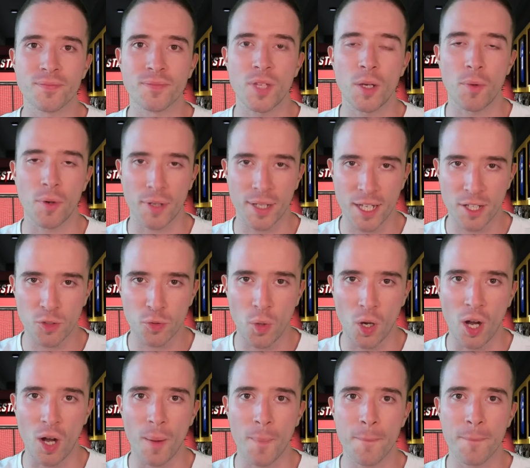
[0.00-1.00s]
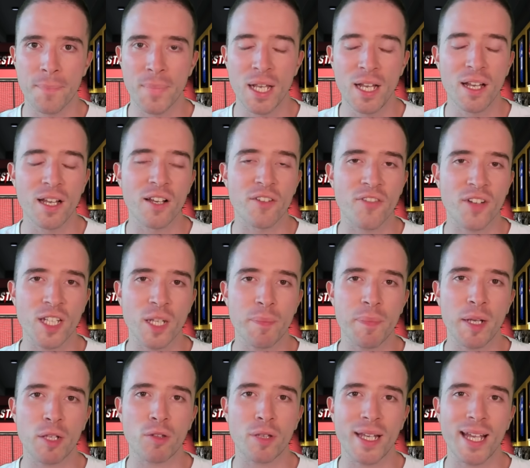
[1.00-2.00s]
Well, guess what?
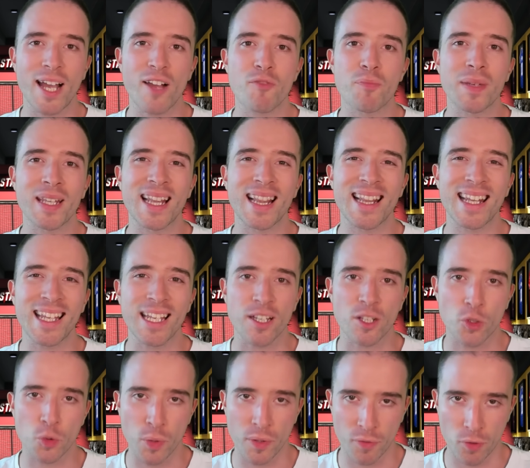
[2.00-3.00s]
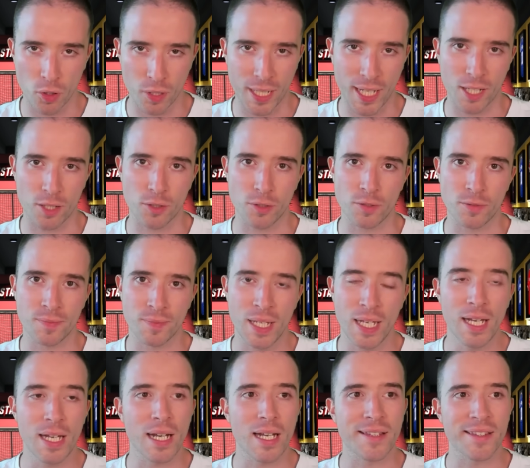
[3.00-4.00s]
Fenerbahce have been linked with Lukaku.
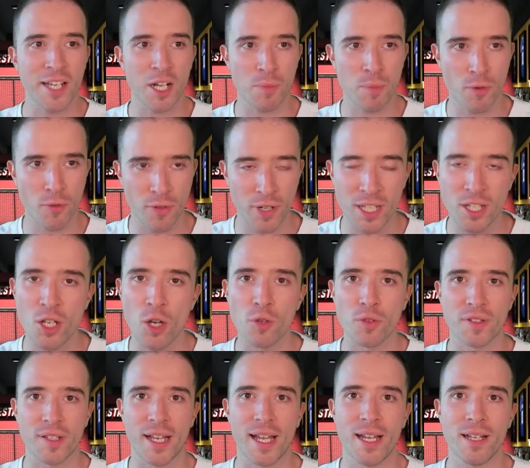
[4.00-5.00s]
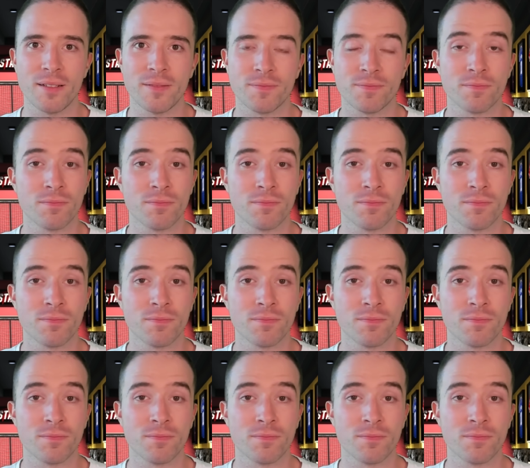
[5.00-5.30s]
And now Mourinho's there.